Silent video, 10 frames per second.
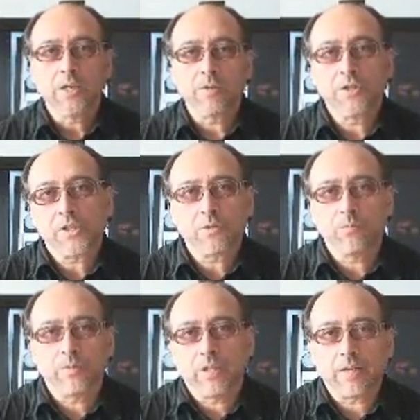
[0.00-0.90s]
You
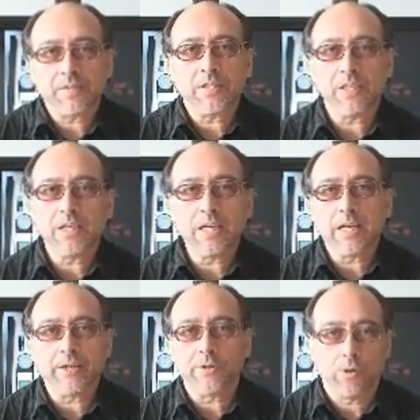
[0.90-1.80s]
just love
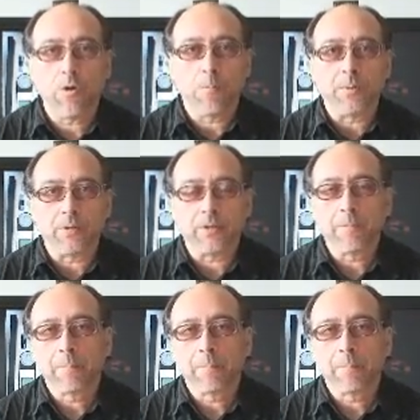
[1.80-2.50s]
singing and you're open.